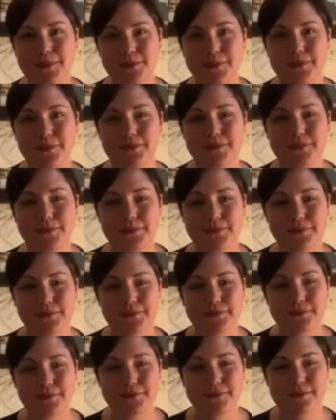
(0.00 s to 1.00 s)

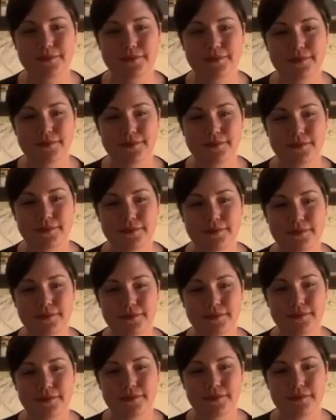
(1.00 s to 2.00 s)

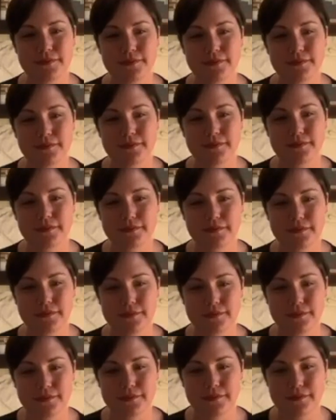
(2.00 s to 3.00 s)

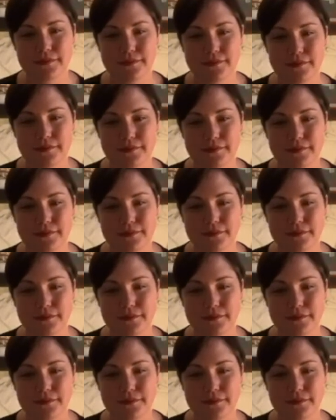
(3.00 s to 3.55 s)
(no one is talking)